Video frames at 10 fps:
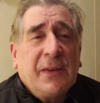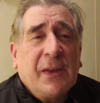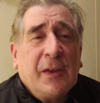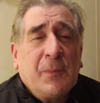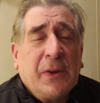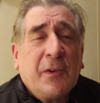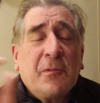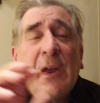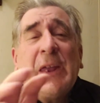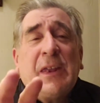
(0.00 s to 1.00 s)
it'd be
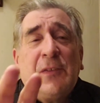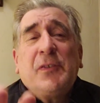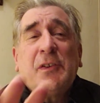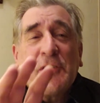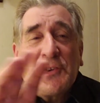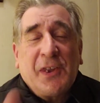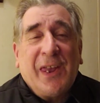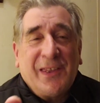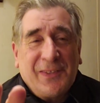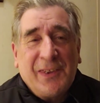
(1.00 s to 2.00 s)
great if you
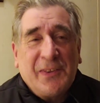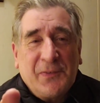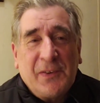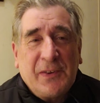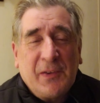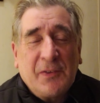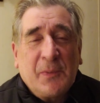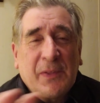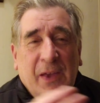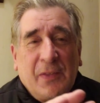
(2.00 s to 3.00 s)
share these videos
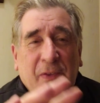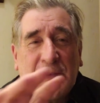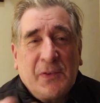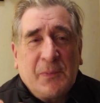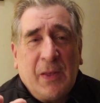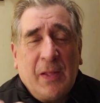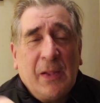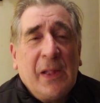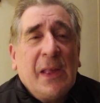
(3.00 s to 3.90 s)
with others as well.